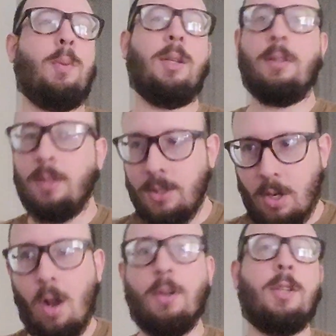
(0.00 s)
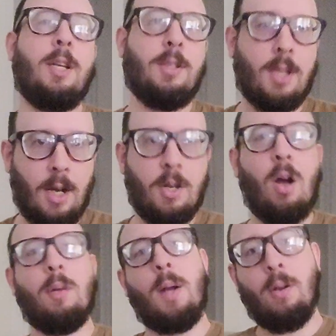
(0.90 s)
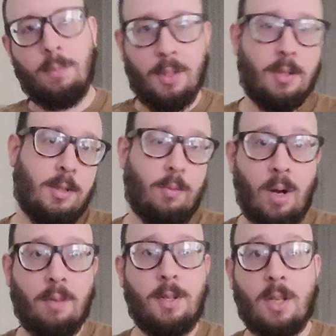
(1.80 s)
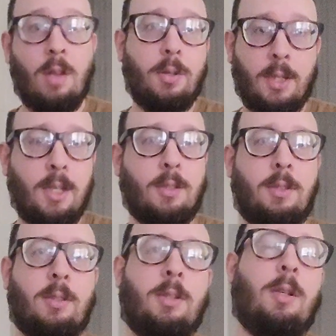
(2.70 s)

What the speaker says: but these are other things that I talk about because they're relevant to other things.